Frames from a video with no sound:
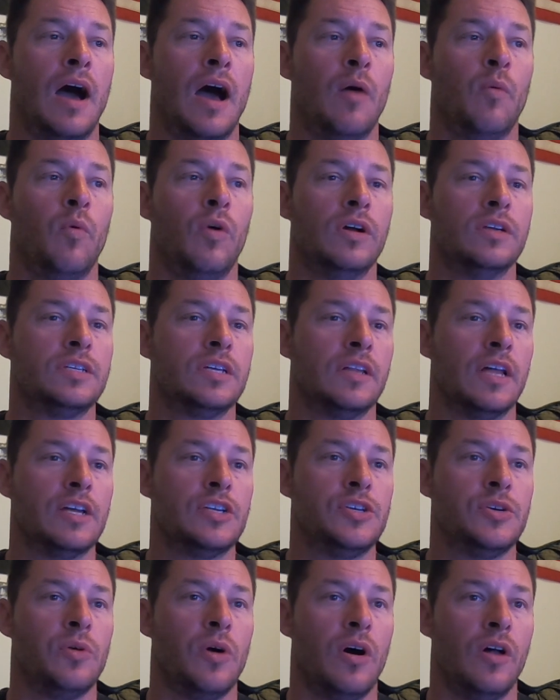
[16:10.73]
want to
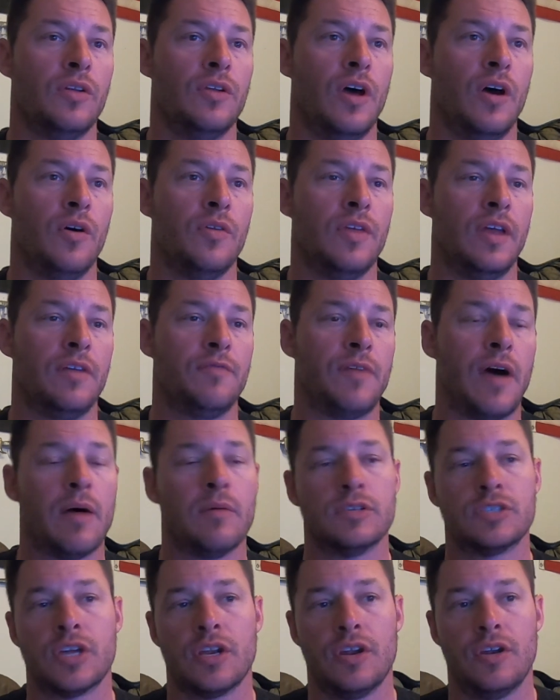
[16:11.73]
let you all know that if
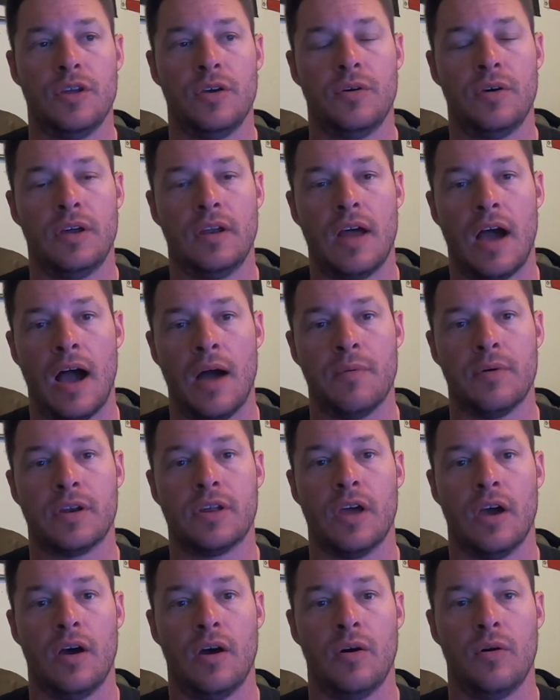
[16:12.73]
I was going to do it, I
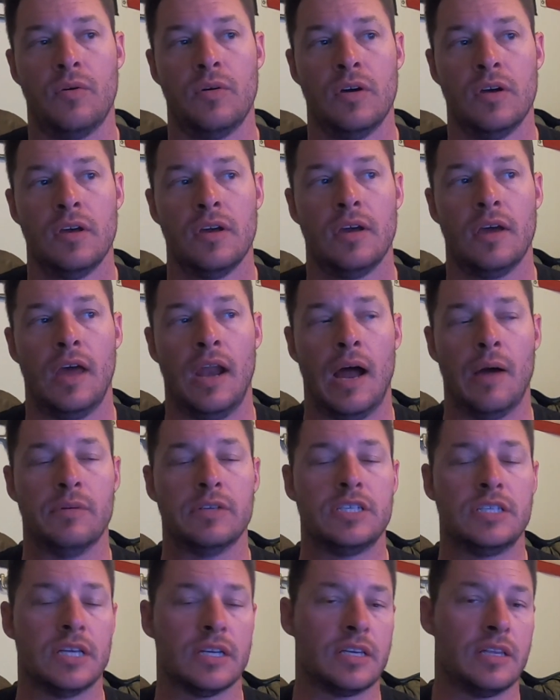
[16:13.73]
would go and I
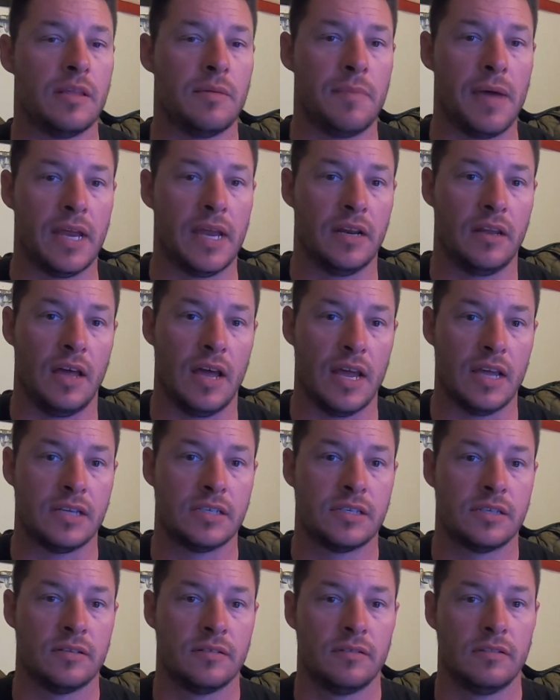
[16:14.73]
would stick to the main
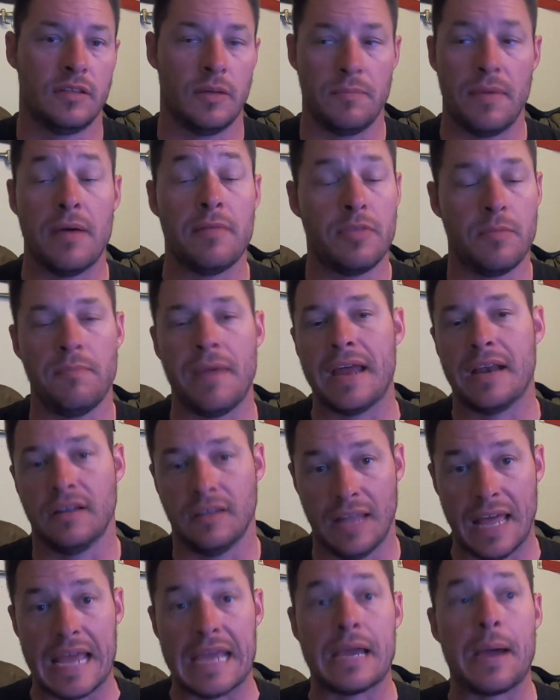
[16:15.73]
lakes, the
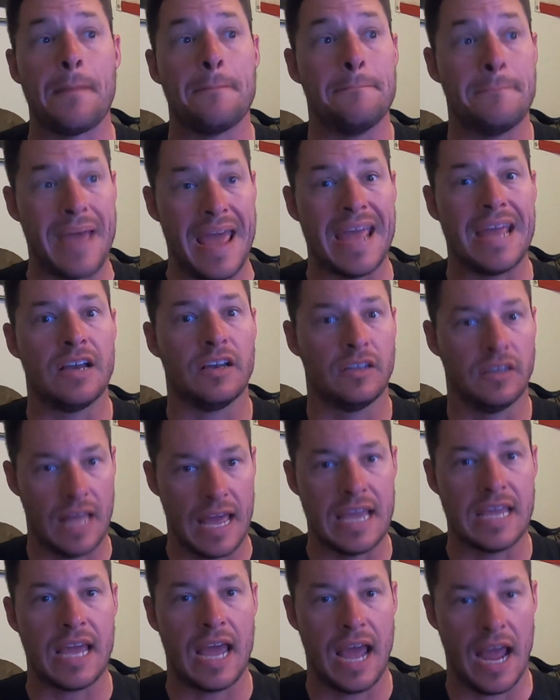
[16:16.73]
main
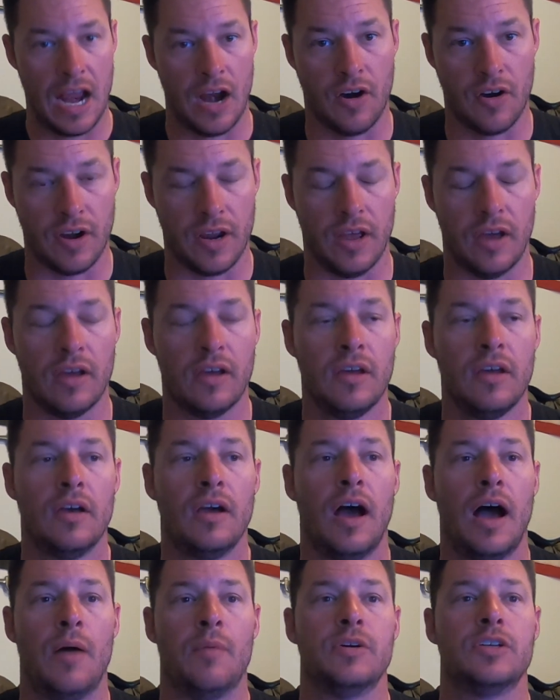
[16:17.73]
lake area.
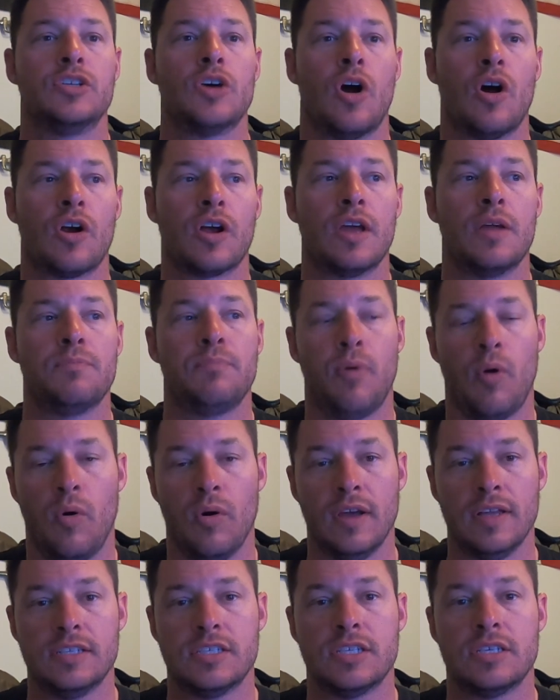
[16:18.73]
I would target
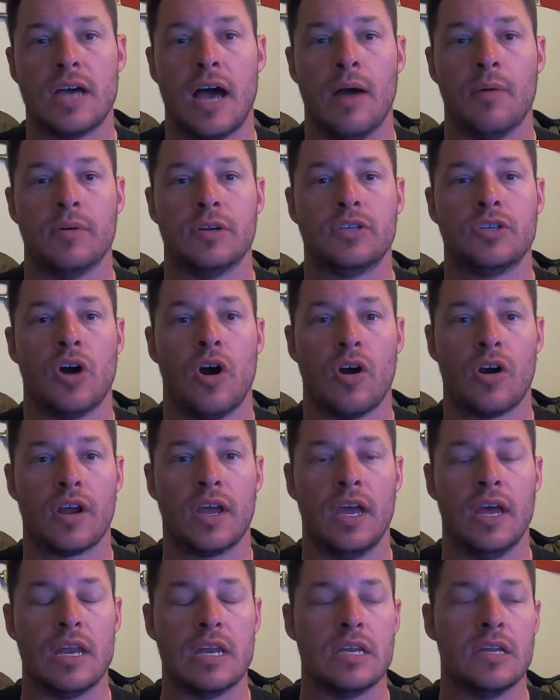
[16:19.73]
points. I would
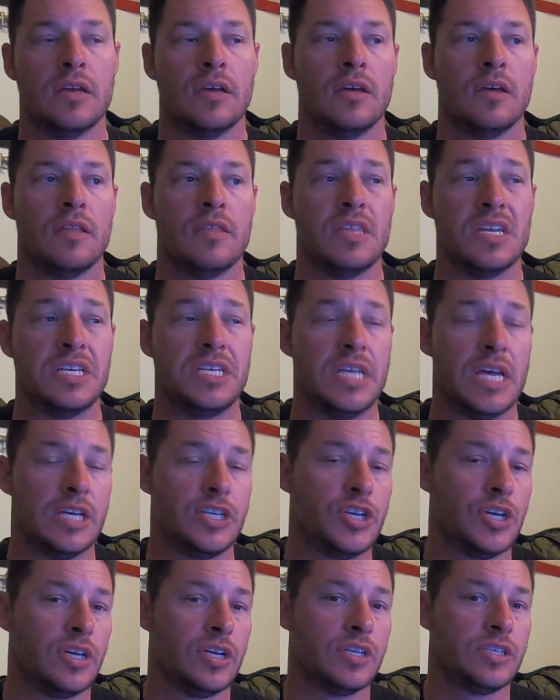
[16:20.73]
target the
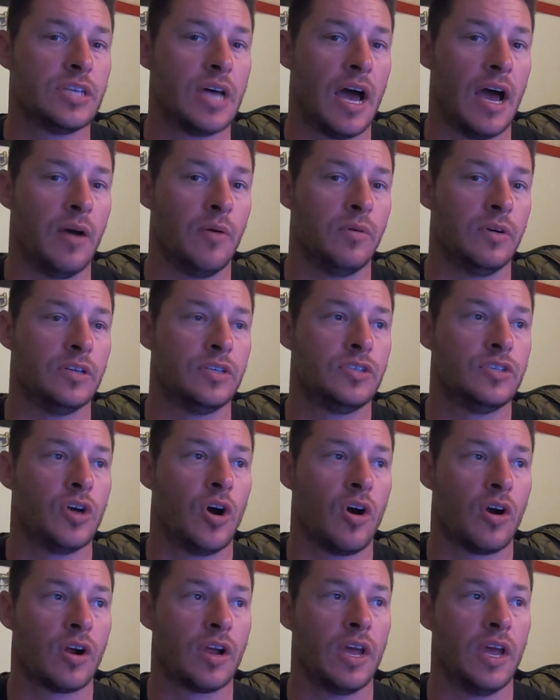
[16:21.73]
ditches. I would
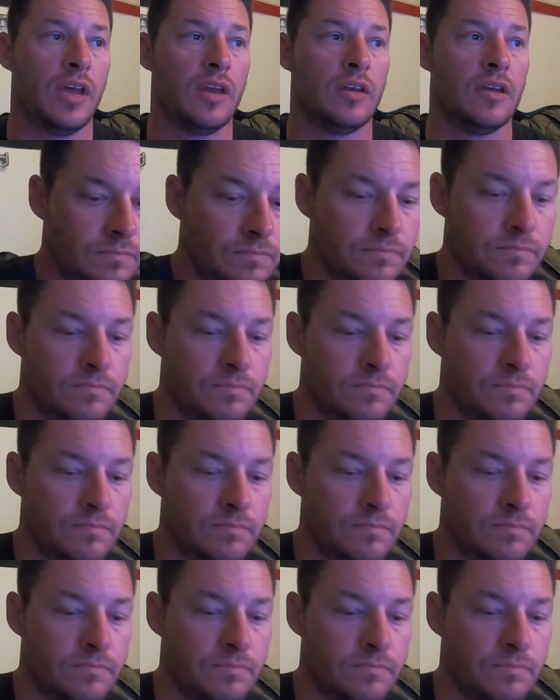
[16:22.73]
target.